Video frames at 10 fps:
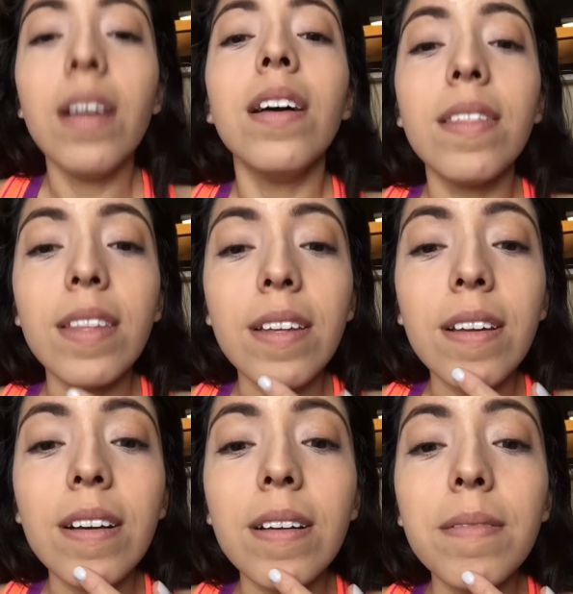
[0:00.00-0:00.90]
And
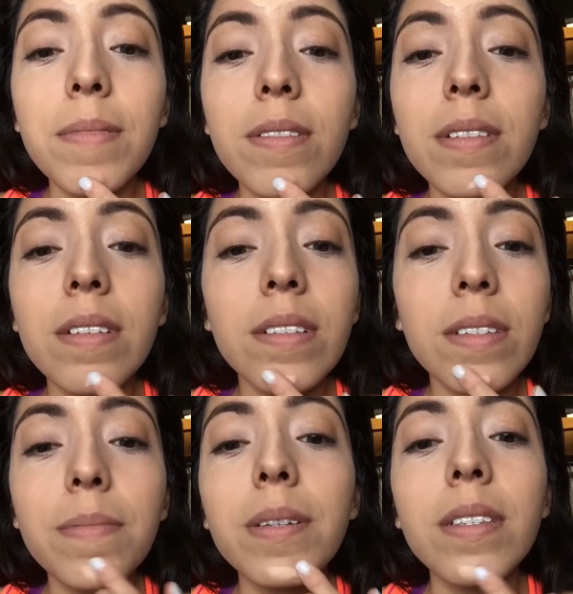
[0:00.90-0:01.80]
then I'm going
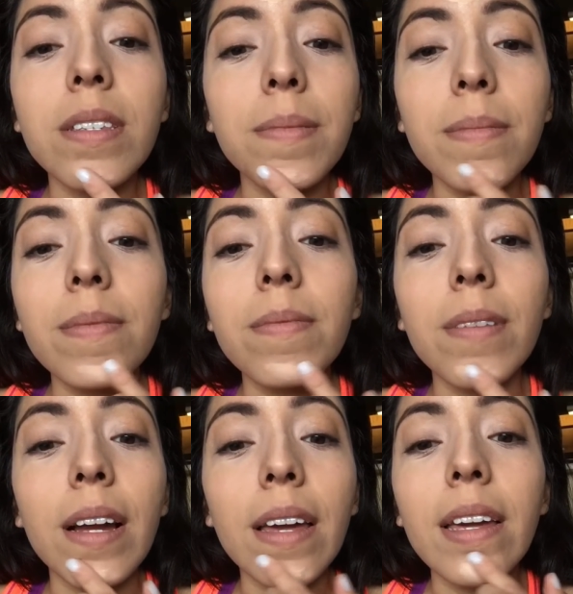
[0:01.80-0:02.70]
to put some
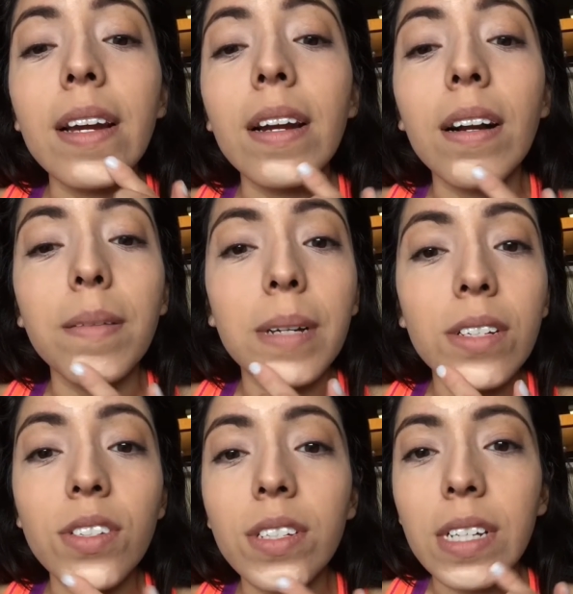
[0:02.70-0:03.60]
right here on my
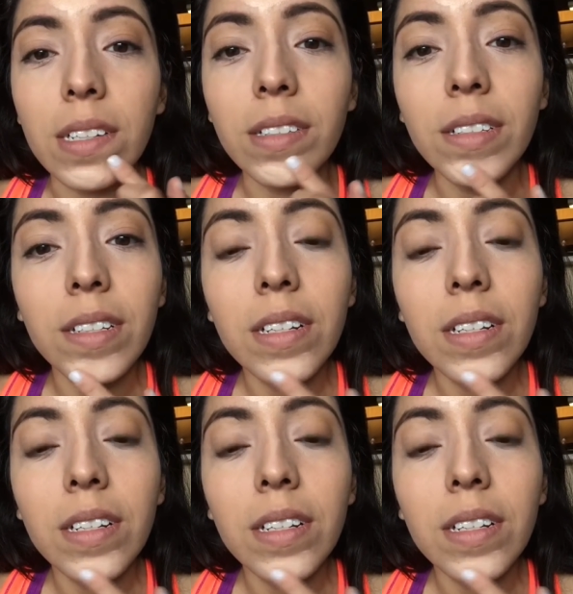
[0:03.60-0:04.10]
chin.